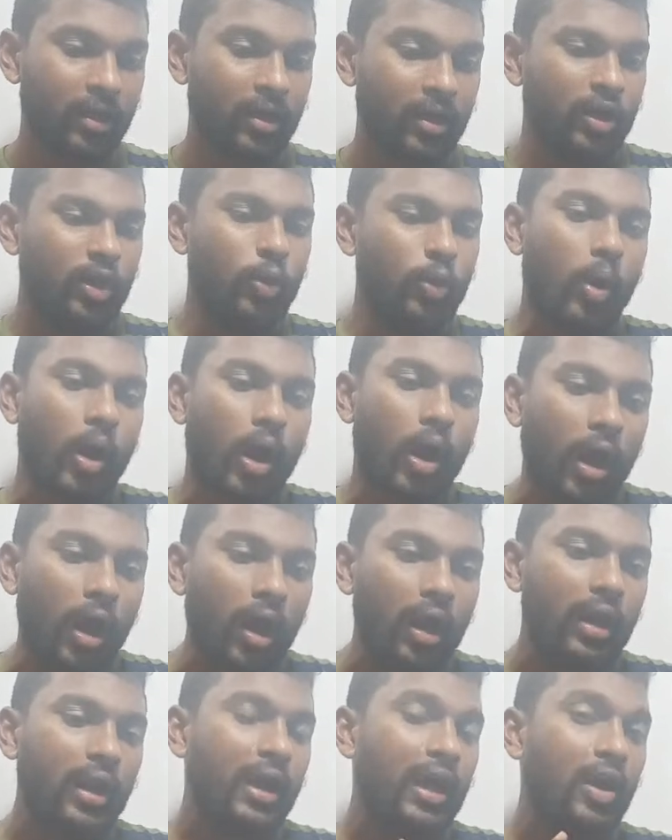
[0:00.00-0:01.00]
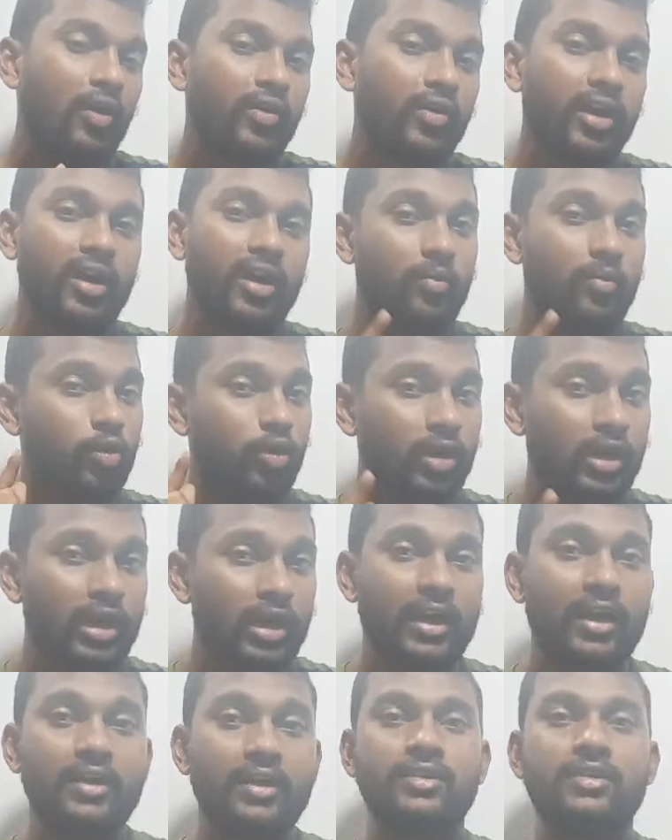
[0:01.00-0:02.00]
You all have heard about
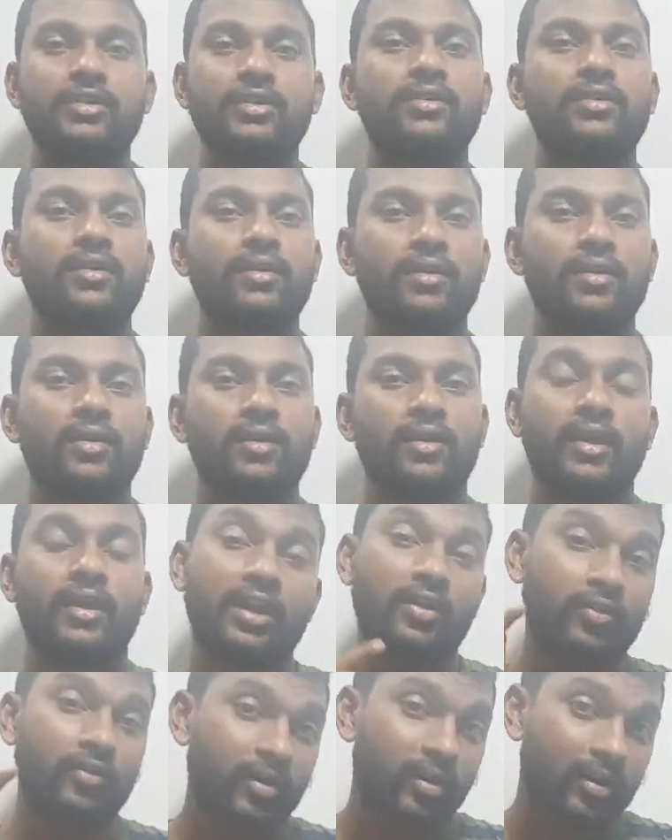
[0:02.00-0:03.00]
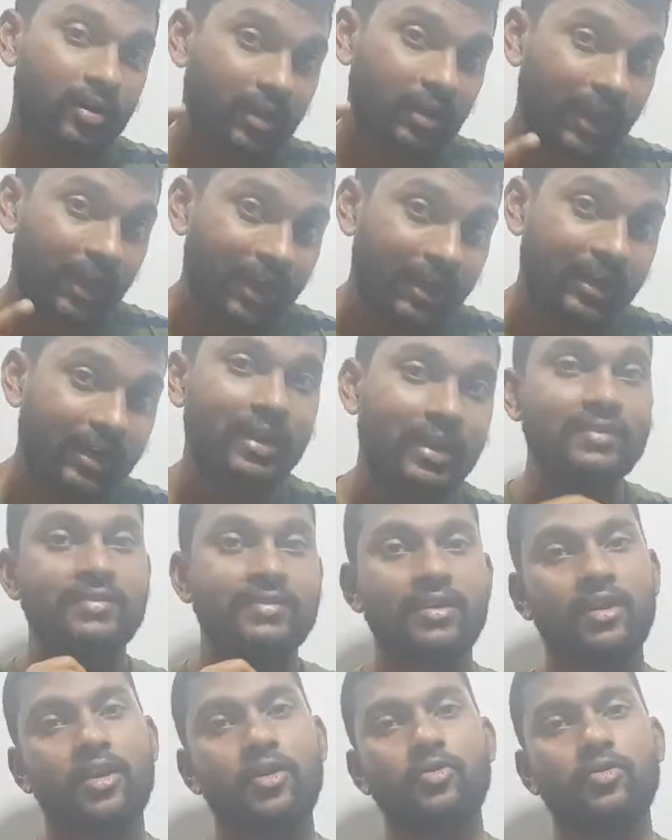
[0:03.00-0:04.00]
current in our electrical
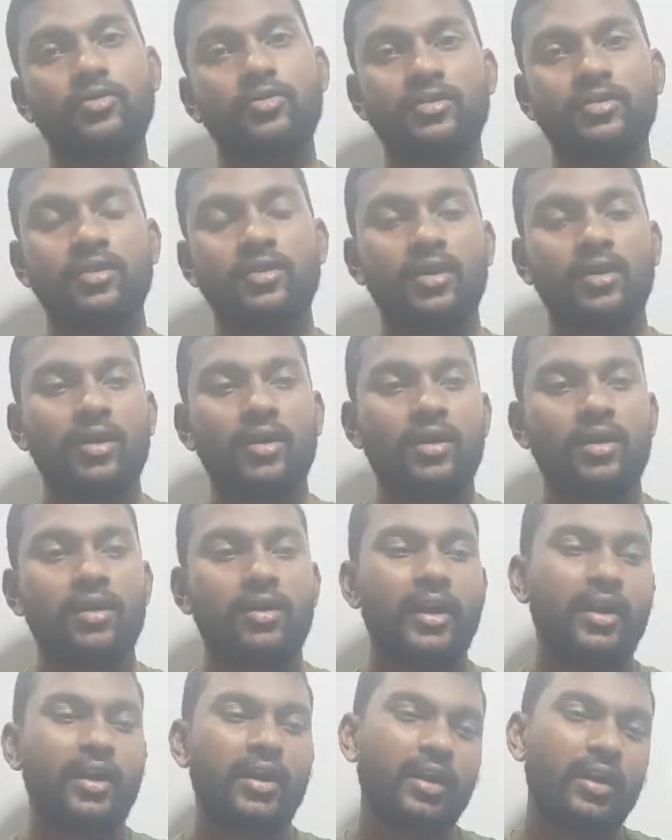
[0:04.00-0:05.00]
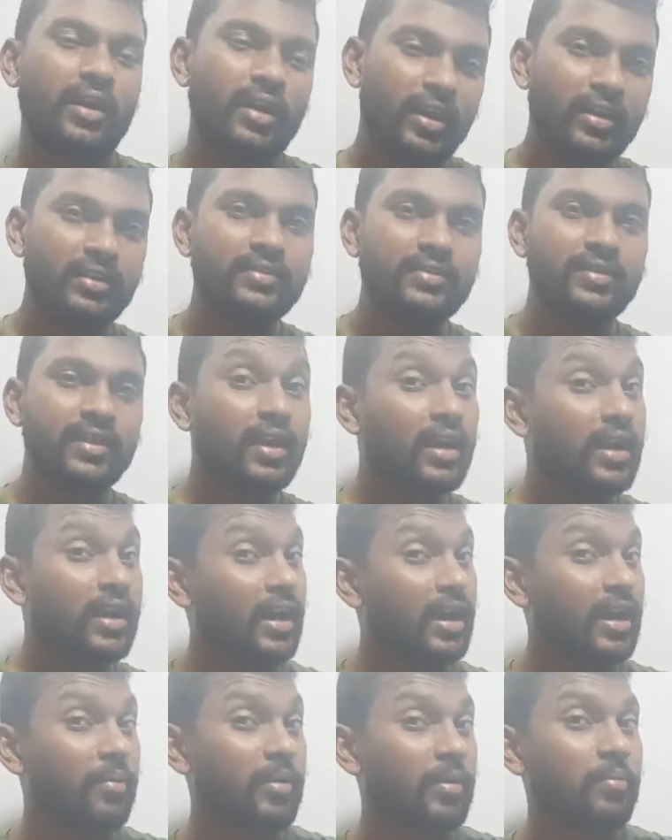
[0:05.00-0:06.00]
circuits. Right, in DC,
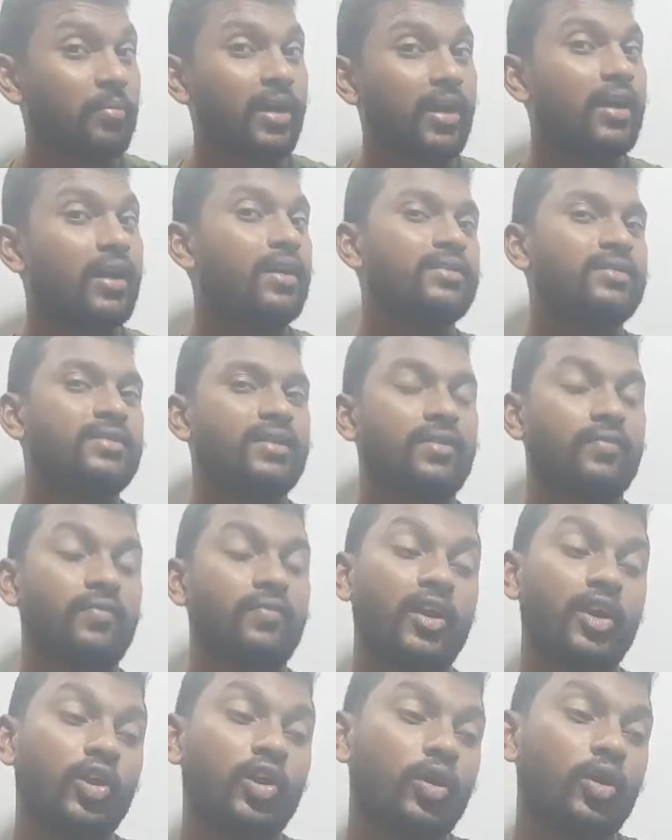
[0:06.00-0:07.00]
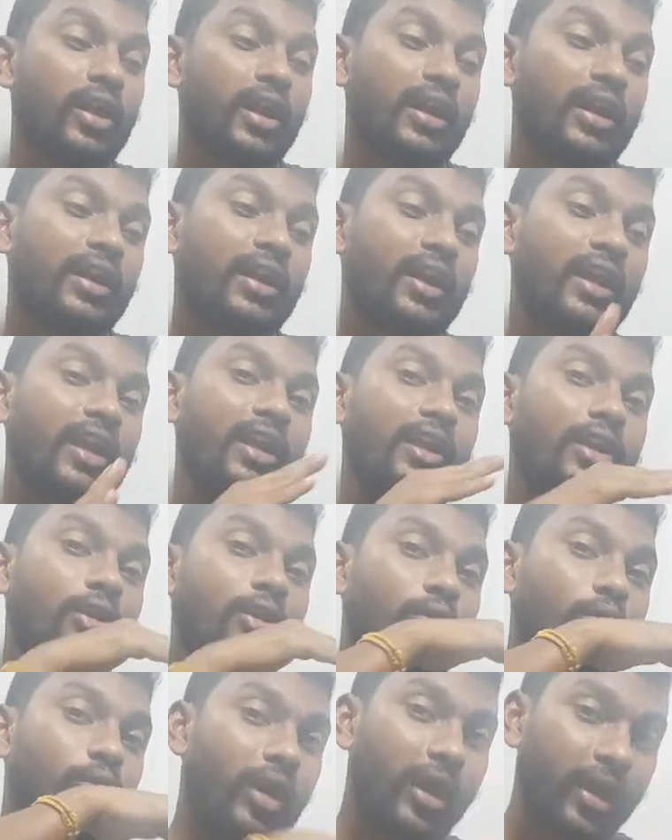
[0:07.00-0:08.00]
current might be constant. When you are entering
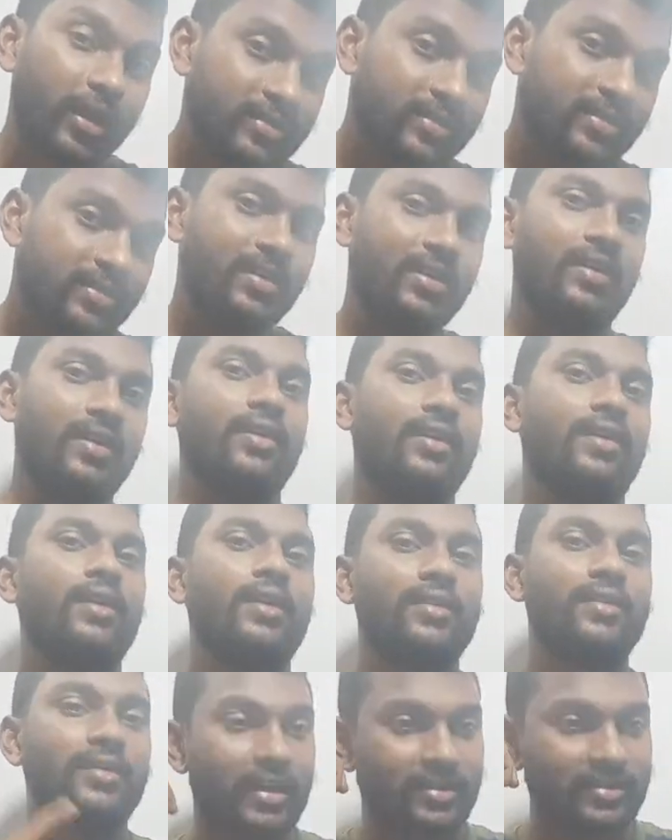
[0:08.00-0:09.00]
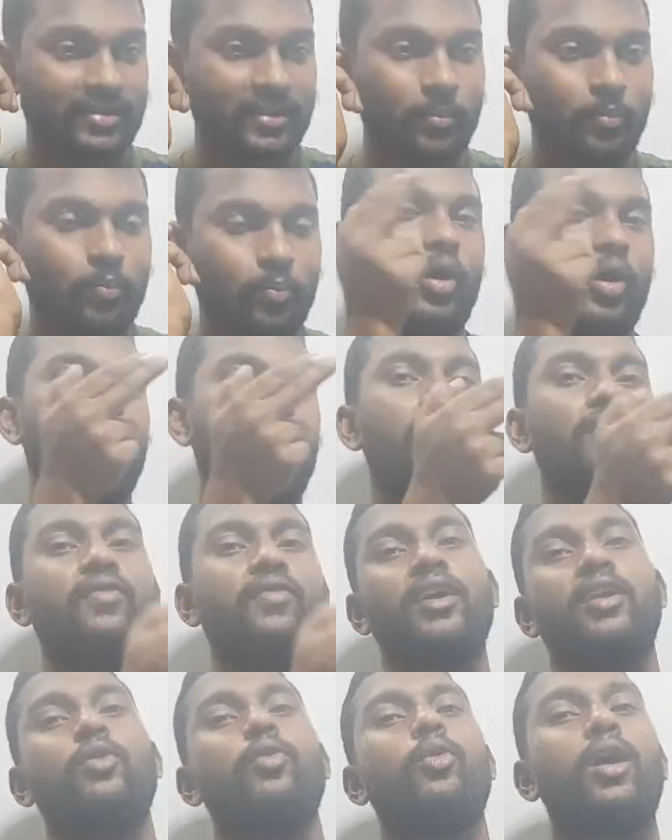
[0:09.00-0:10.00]
into AC, that's the point
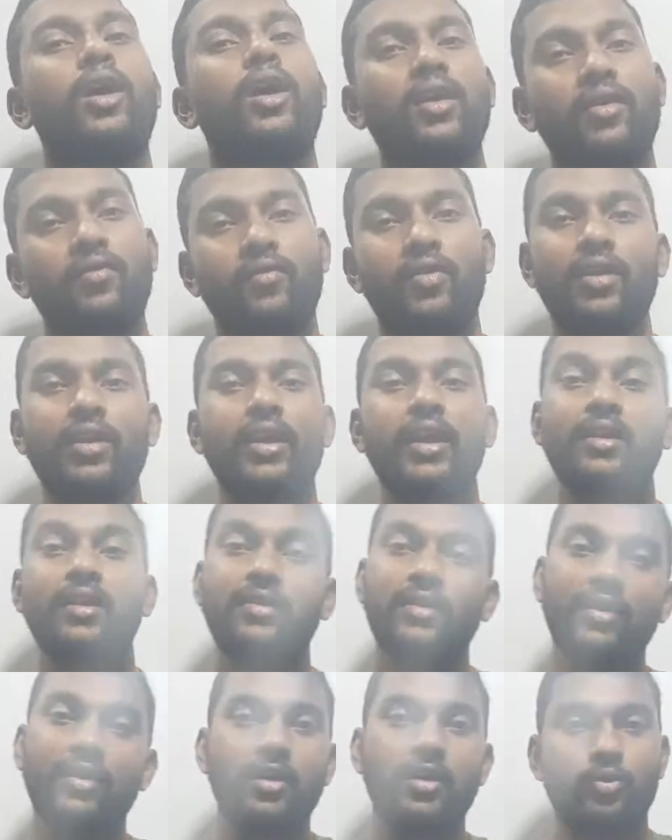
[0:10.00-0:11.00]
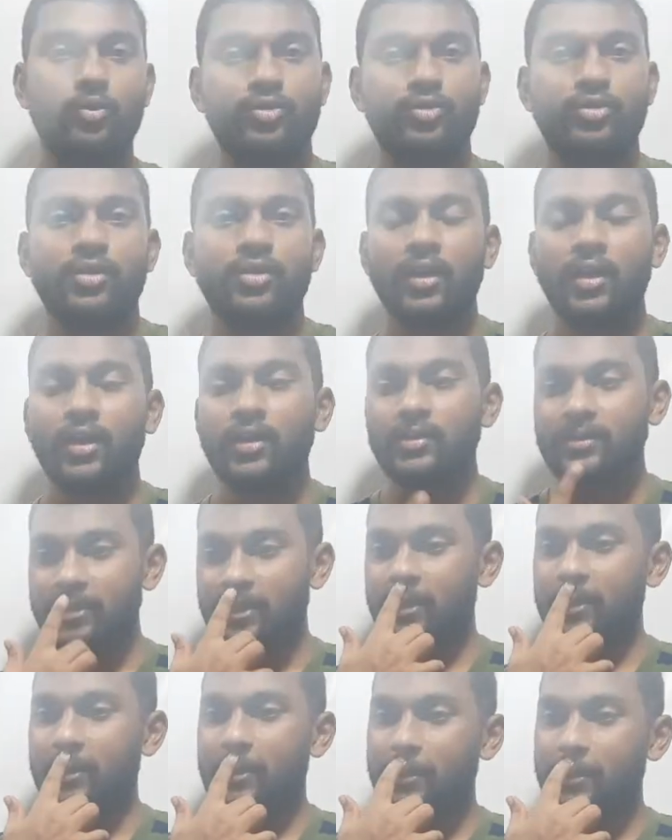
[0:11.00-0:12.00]
where you all will get the doubt.
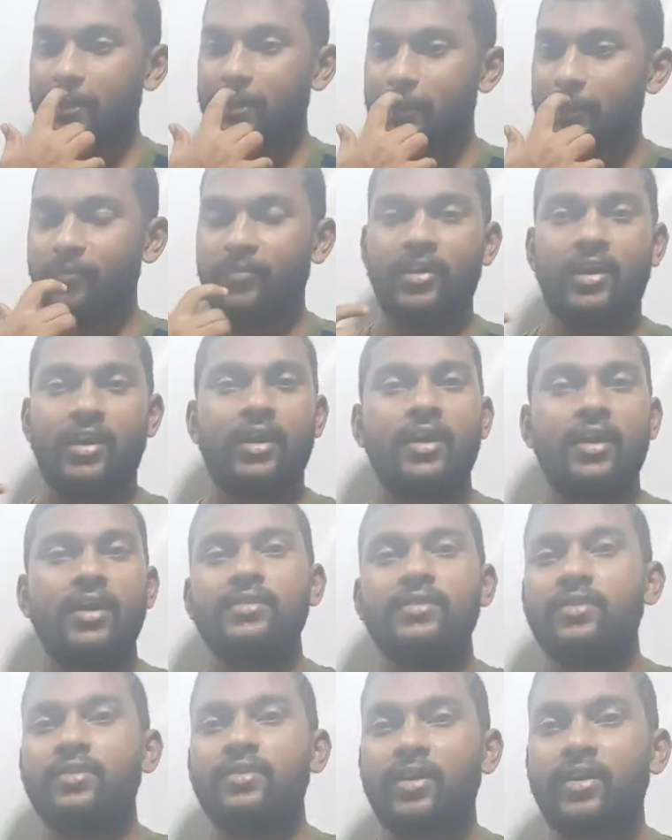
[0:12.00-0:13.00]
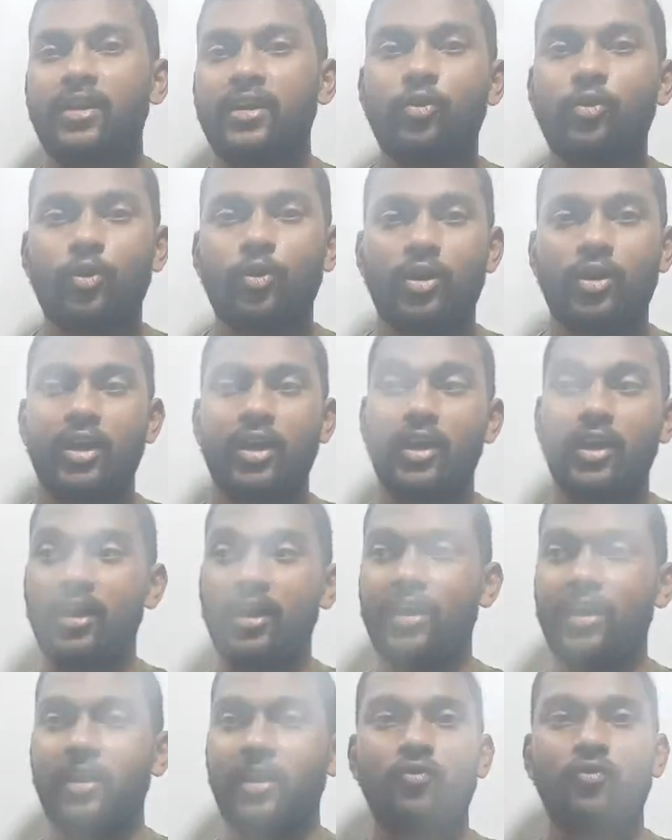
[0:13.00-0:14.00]
Sir, current is a vector quantity.
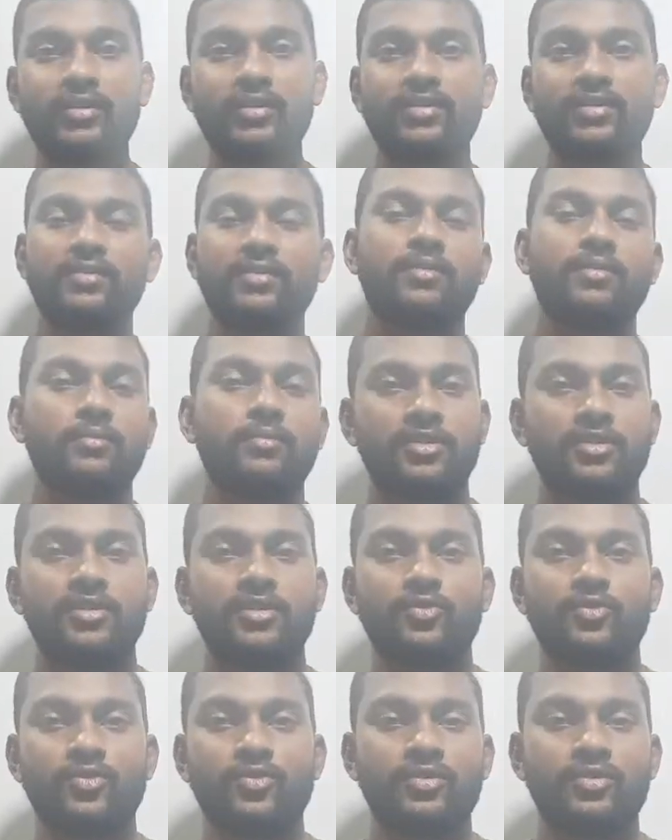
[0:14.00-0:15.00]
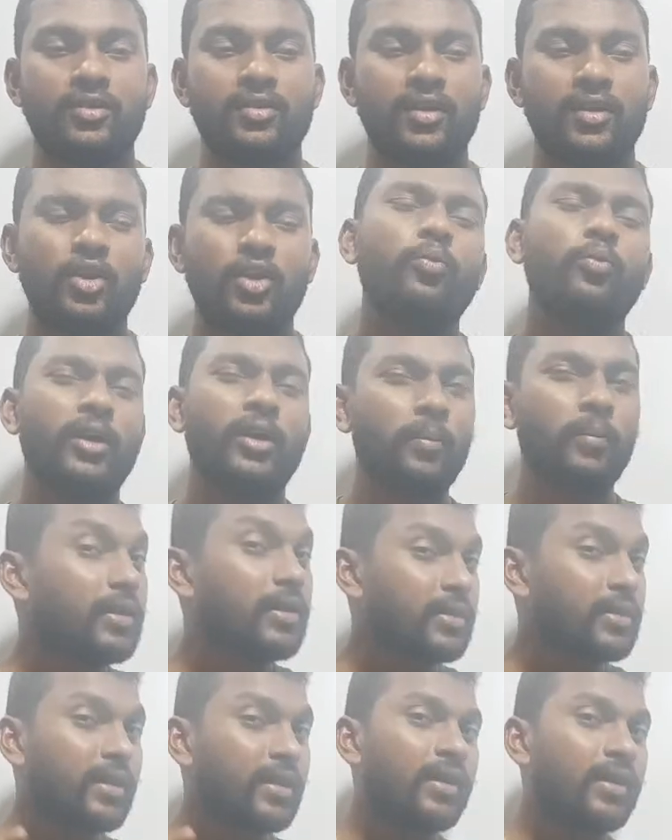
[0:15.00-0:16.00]
Here I am facing some issues. You might be
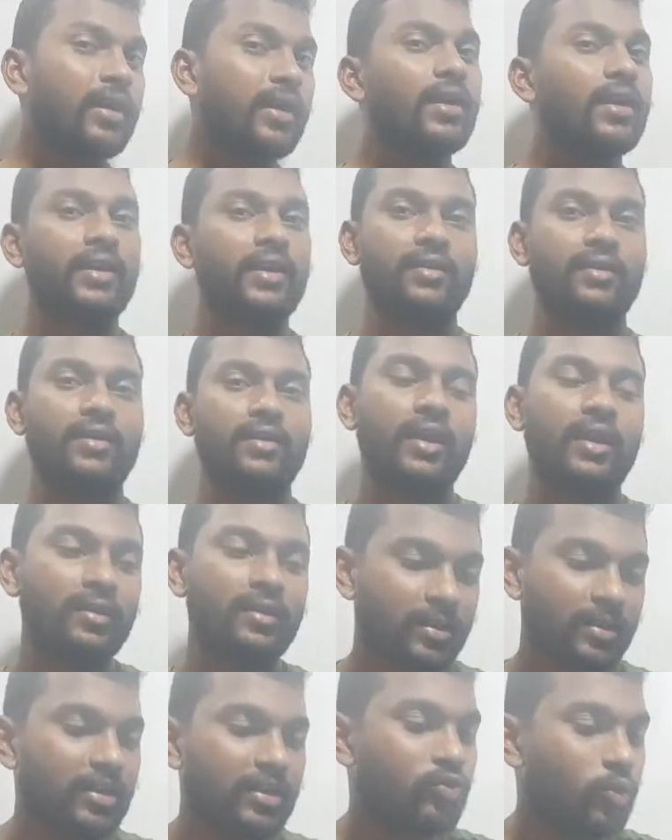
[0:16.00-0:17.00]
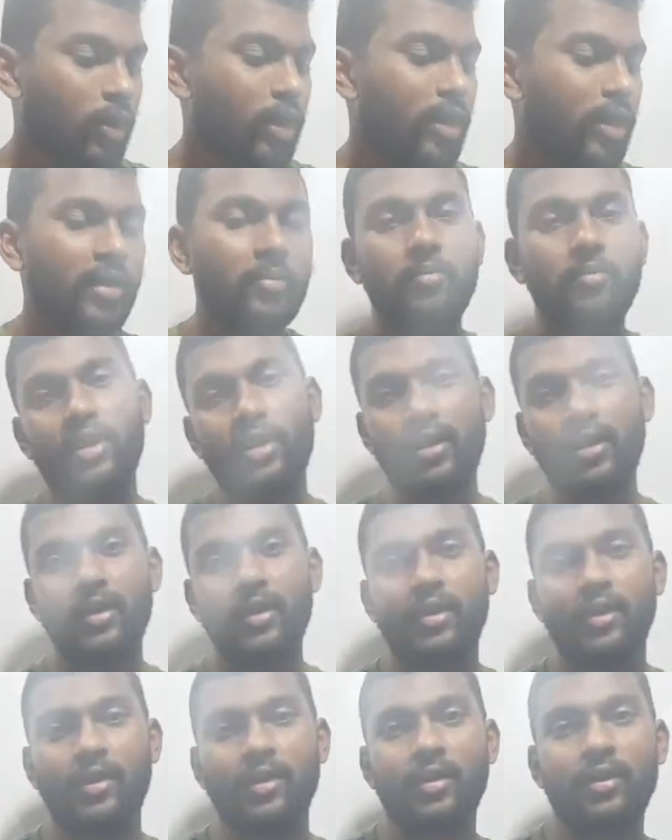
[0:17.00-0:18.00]
thinking like that, right? That's what I am telling
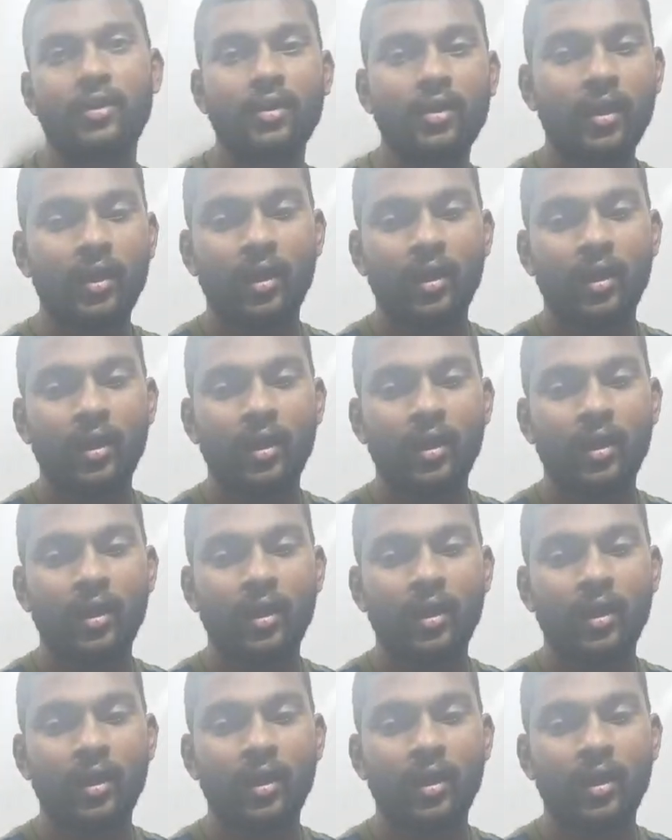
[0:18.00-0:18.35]
here.